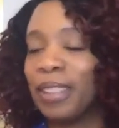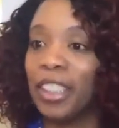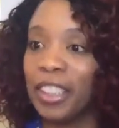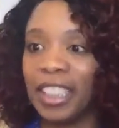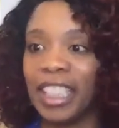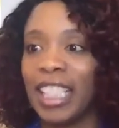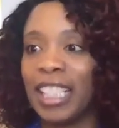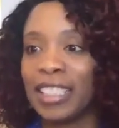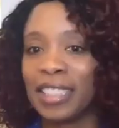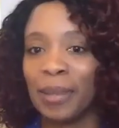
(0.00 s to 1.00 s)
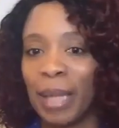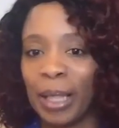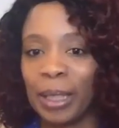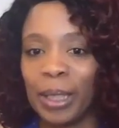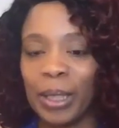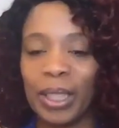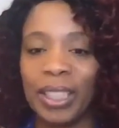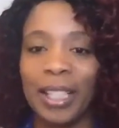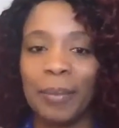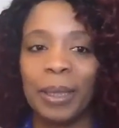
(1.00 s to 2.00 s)
good things about the
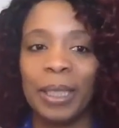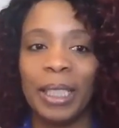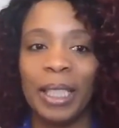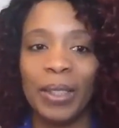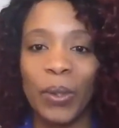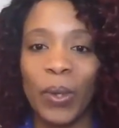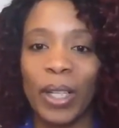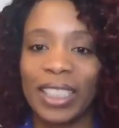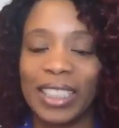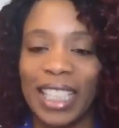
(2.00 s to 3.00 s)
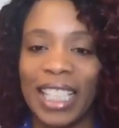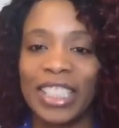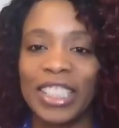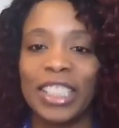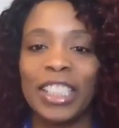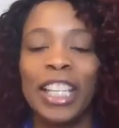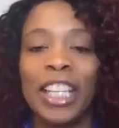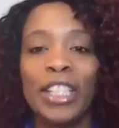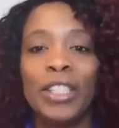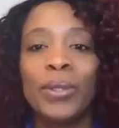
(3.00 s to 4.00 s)
company and the organization,
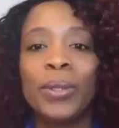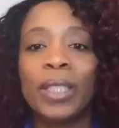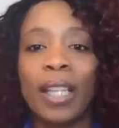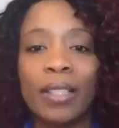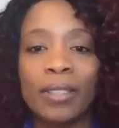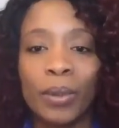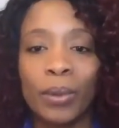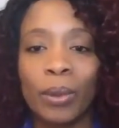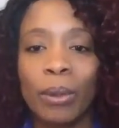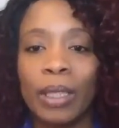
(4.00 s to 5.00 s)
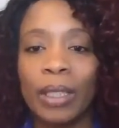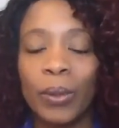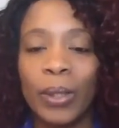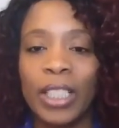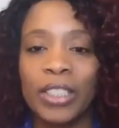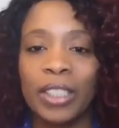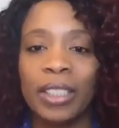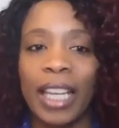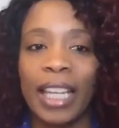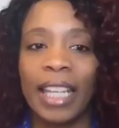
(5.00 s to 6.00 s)
you can also throw in a
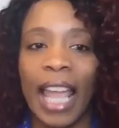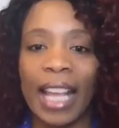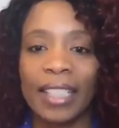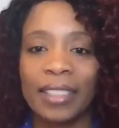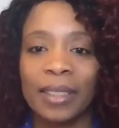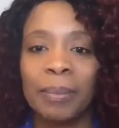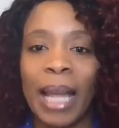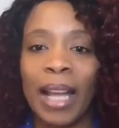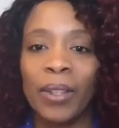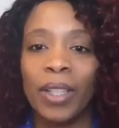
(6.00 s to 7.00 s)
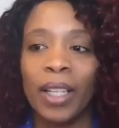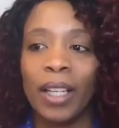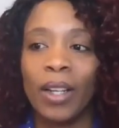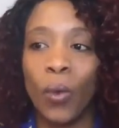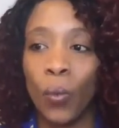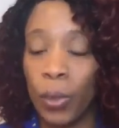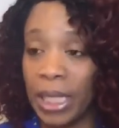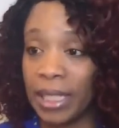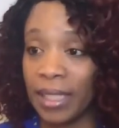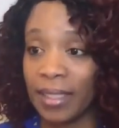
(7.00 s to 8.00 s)
question that asks about
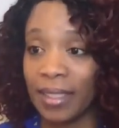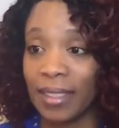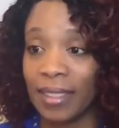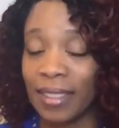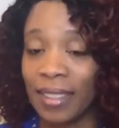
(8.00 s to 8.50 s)
weaknesses.